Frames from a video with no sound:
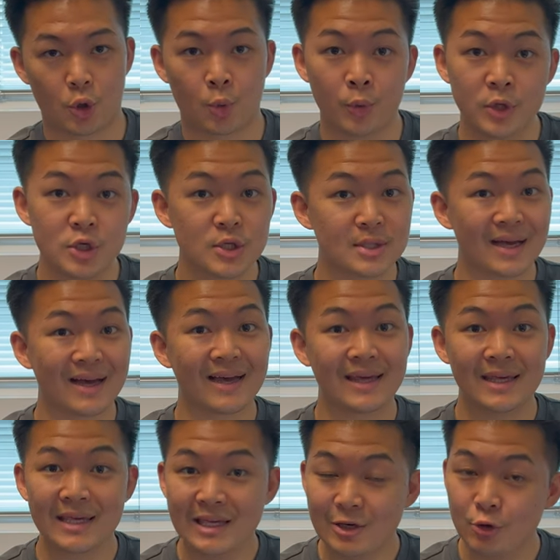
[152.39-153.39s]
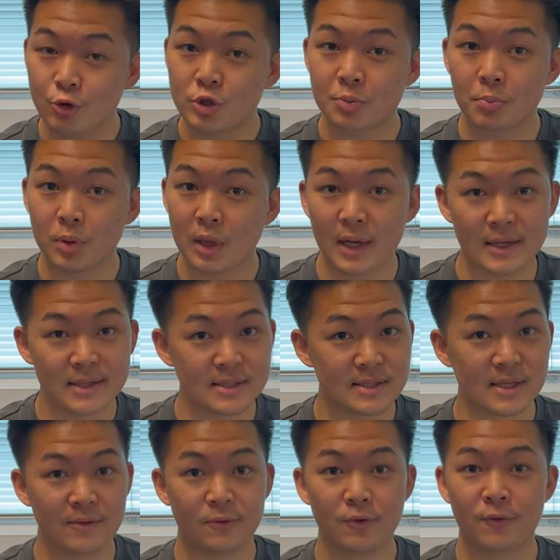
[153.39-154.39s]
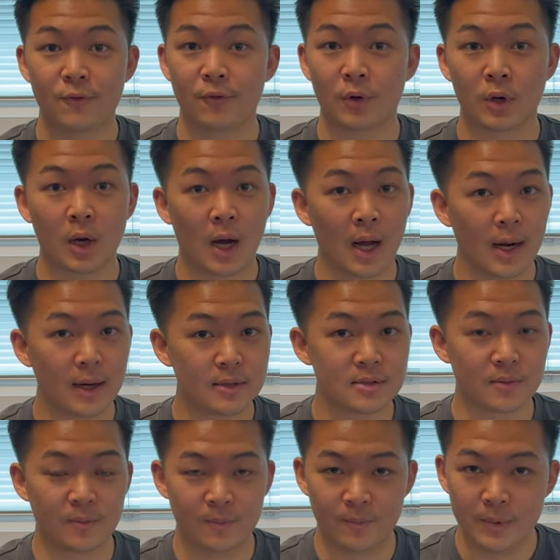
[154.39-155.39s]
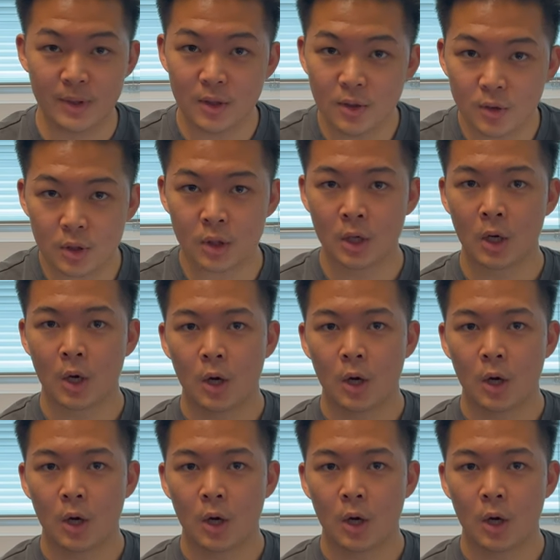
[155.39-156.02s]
which is a huge plus if you forgot some milk